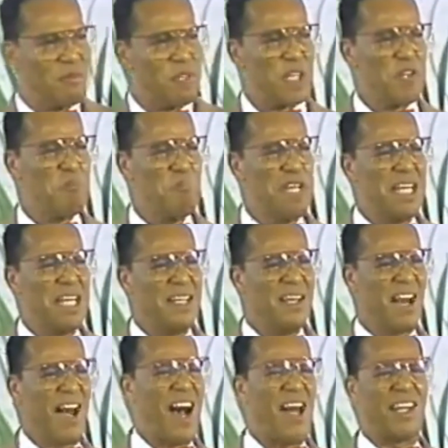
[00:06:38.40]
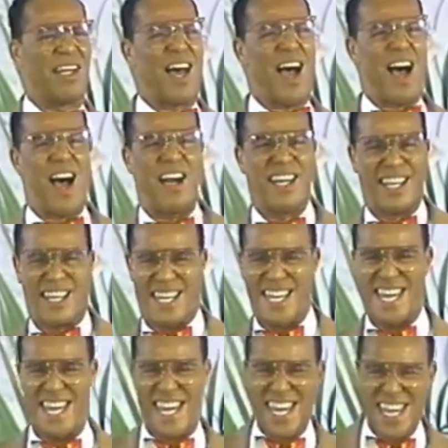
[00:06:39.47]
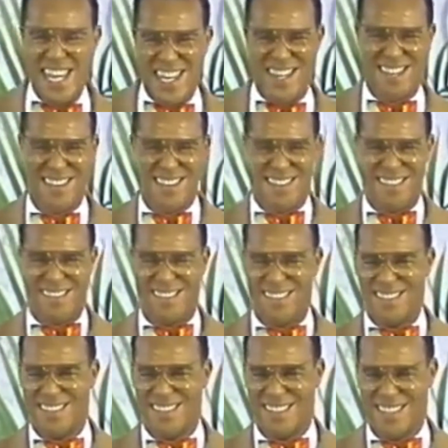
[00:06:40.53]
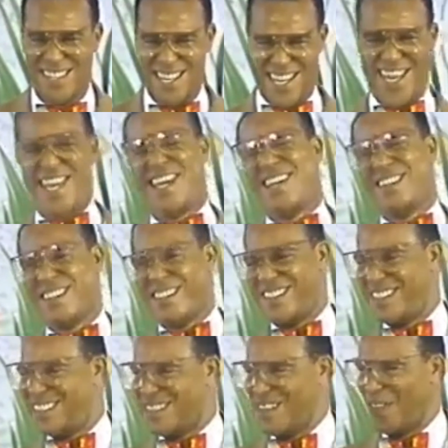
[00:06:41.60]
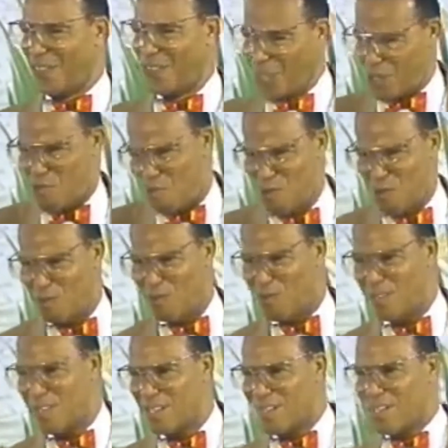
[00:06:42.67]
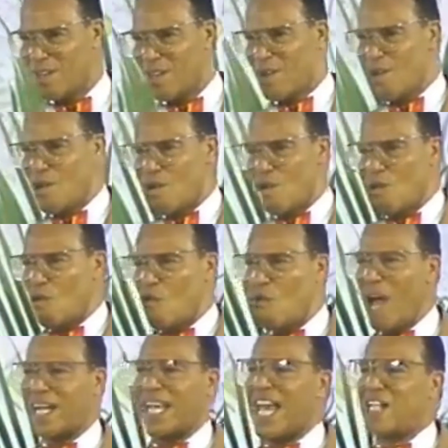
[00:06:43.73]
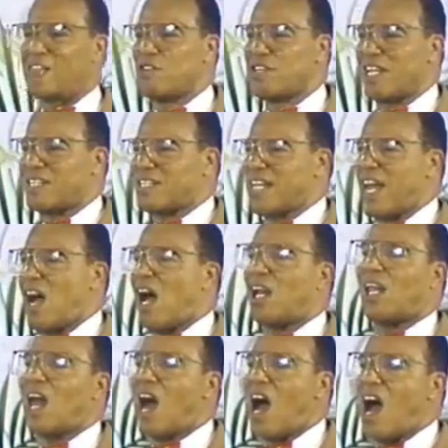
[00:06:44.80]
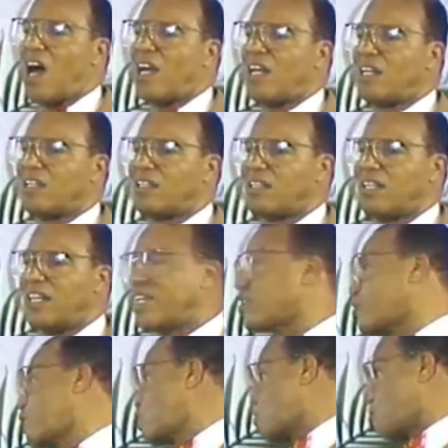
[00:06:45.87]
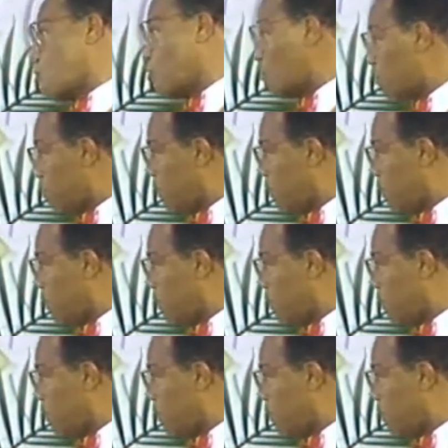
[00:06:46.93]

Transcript: What do you mean, Allah, he is the truth? Why can't you just say Allah is the truth?